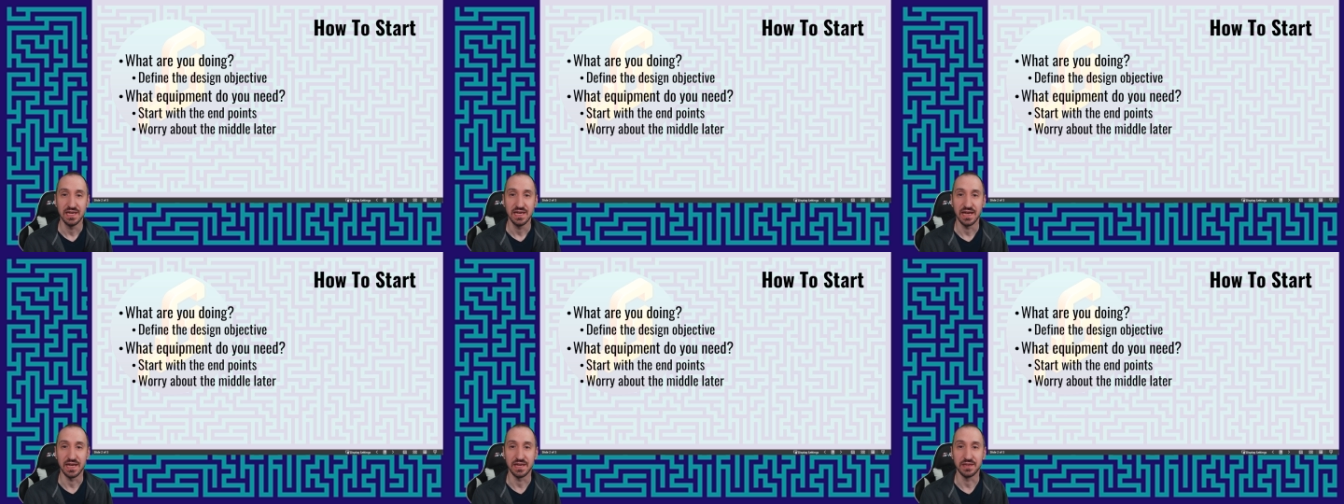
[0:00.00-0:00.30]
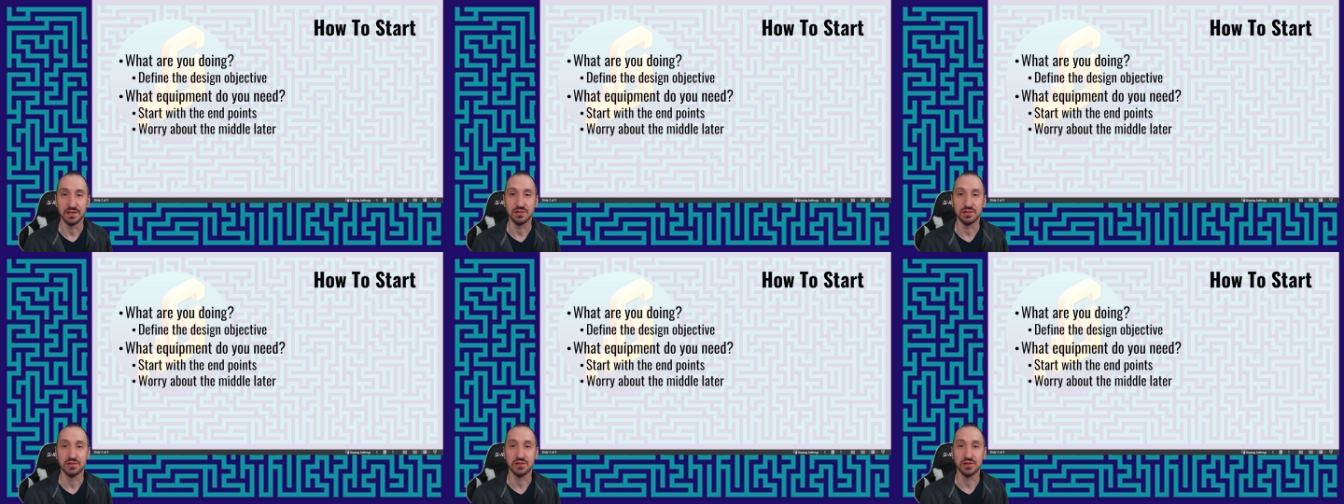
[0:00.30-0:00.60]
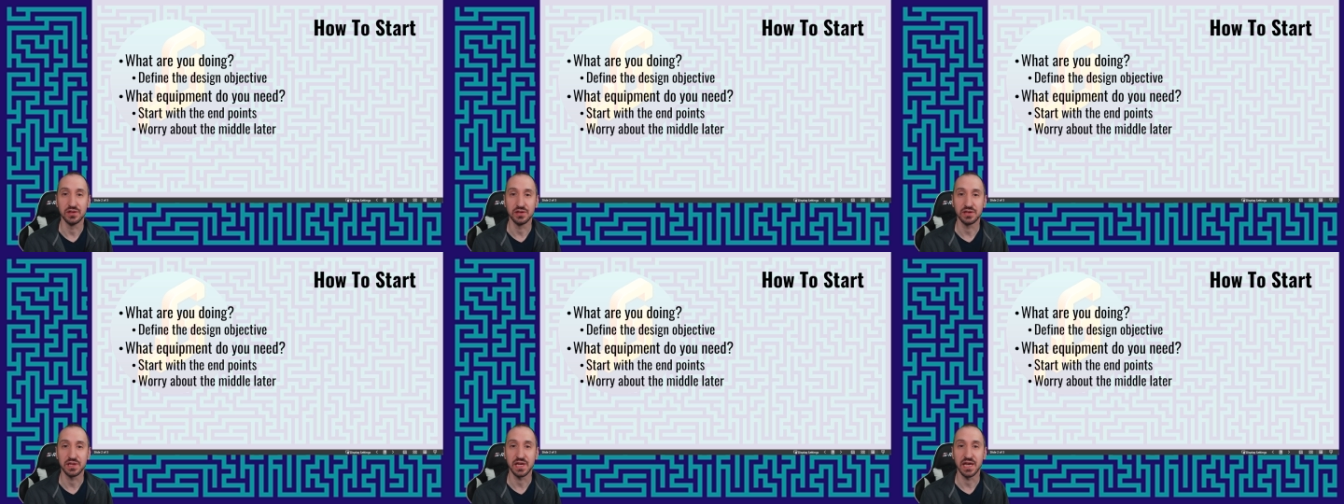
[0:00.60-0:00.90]
and
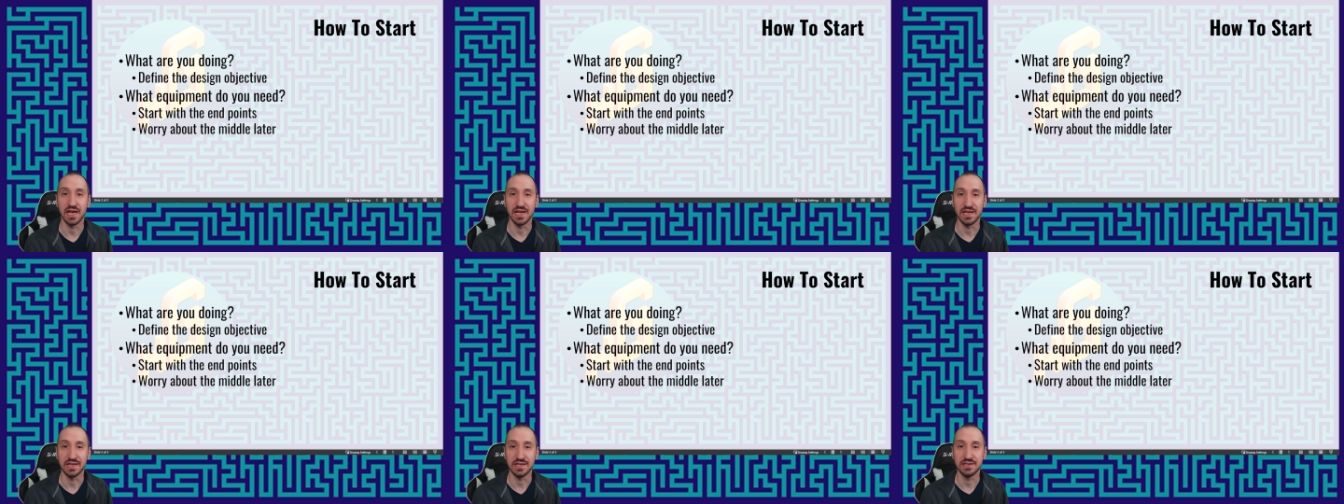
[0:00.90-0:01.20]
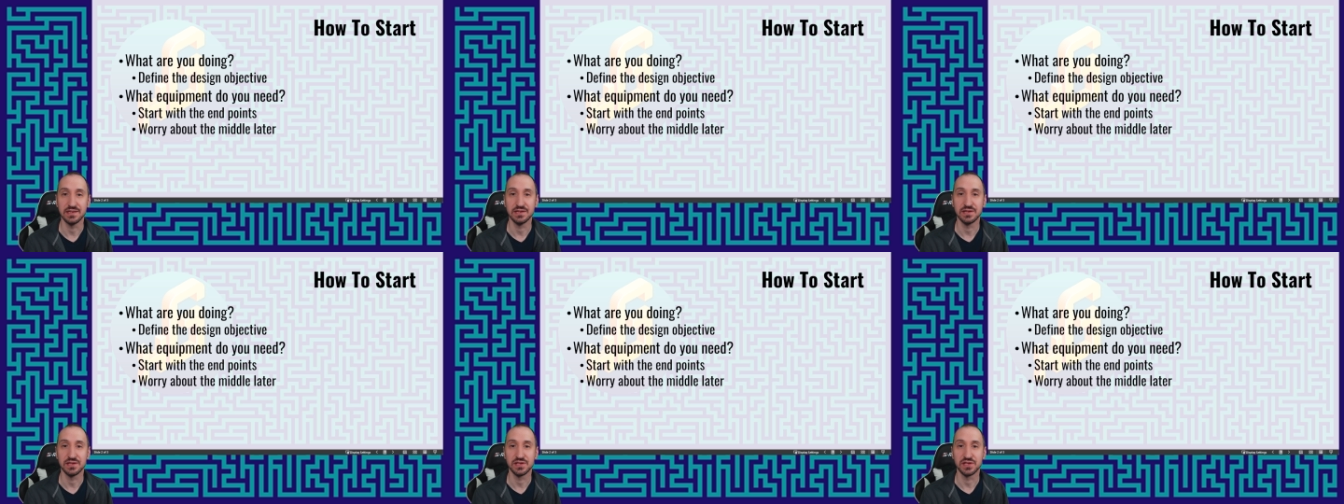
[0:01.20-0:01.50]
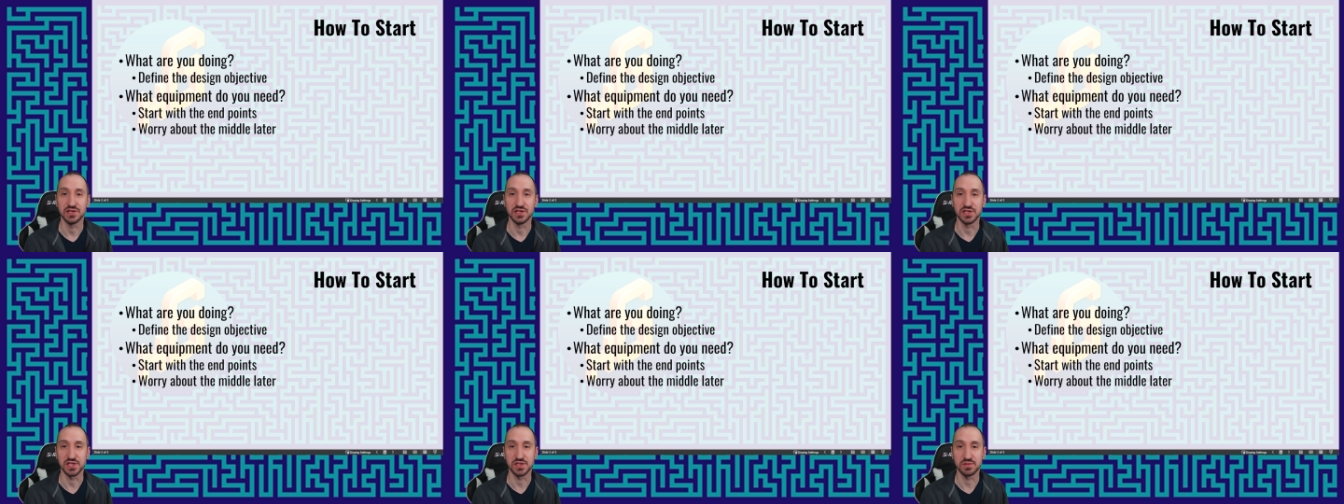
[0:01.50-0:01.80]
look at
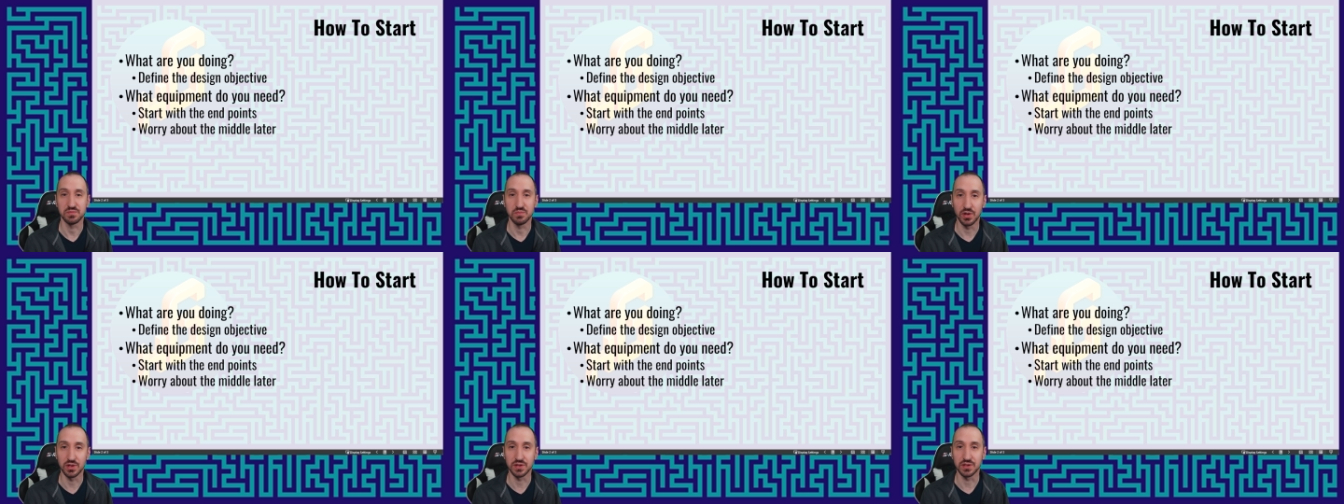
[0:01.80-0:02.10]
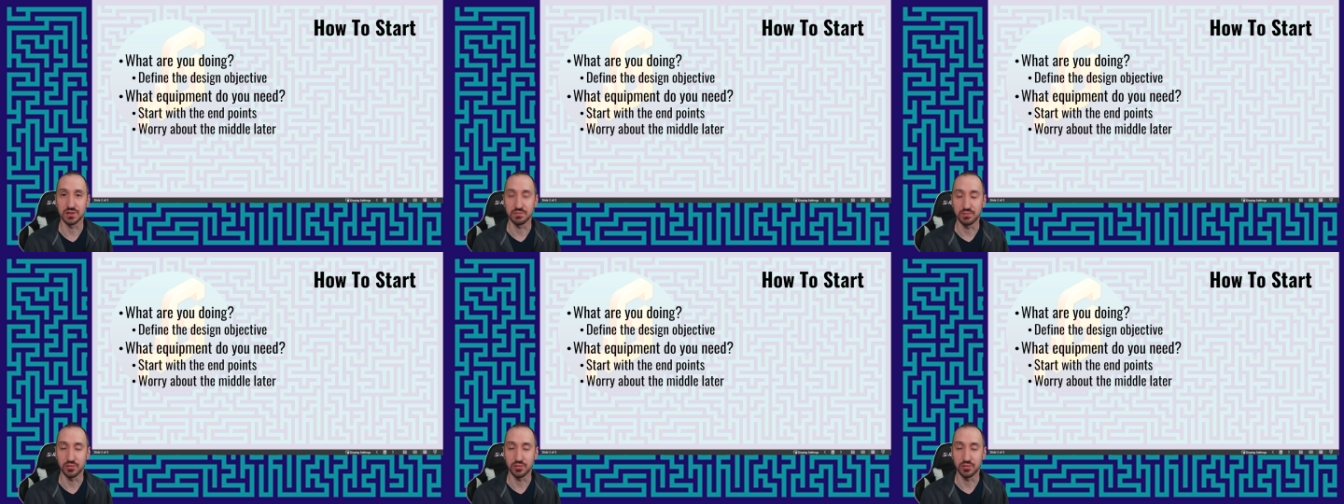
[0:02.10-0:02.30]
the smaller